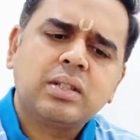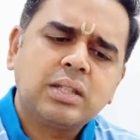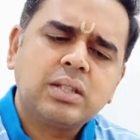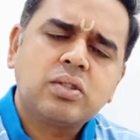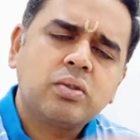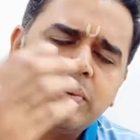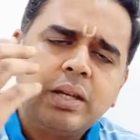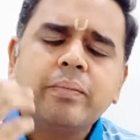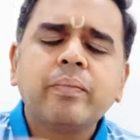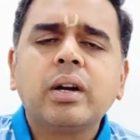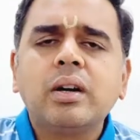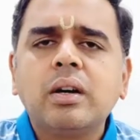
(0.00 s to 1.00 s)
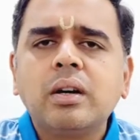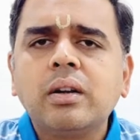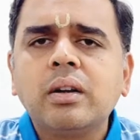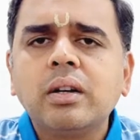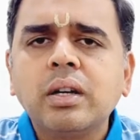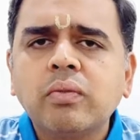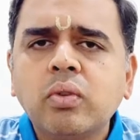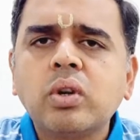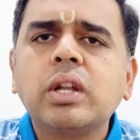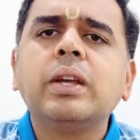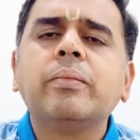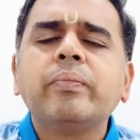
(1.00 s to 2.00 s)
turns to be a
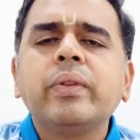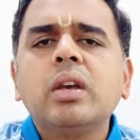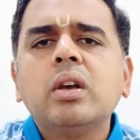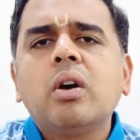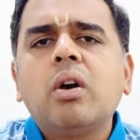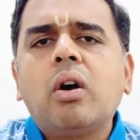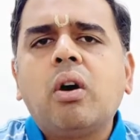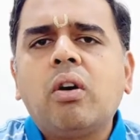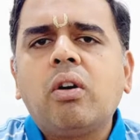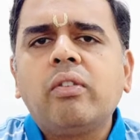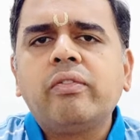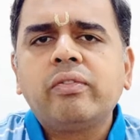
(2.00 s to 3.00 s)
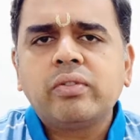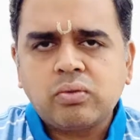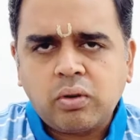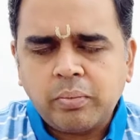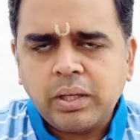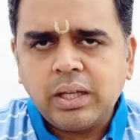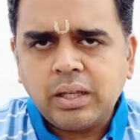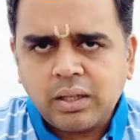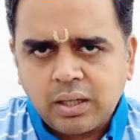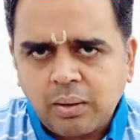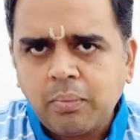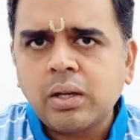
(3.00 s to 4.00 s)
devotee of Swami
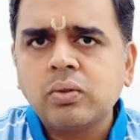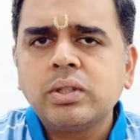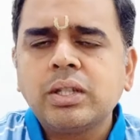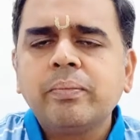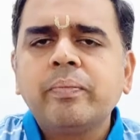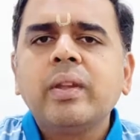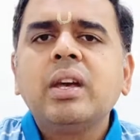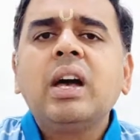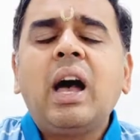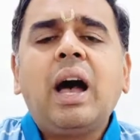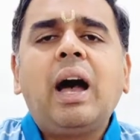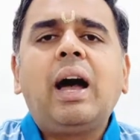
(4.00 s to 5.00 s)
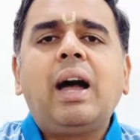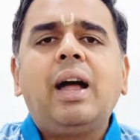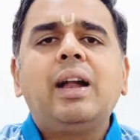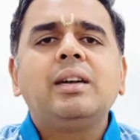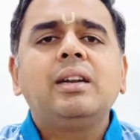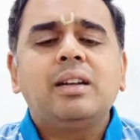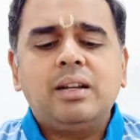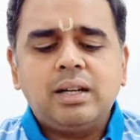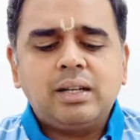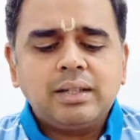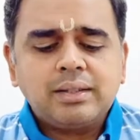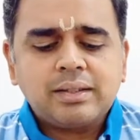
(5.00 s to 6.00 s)
Ramanuja. And
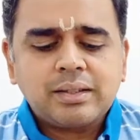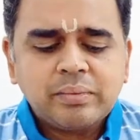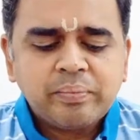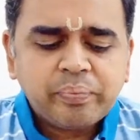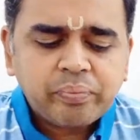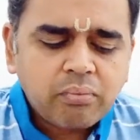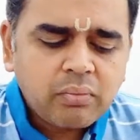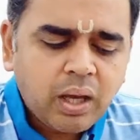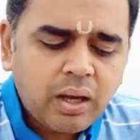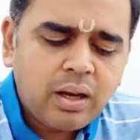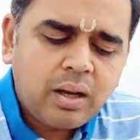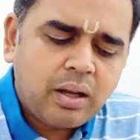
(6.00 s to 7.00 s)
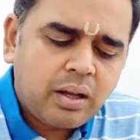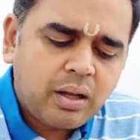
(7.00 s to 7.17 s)
it is a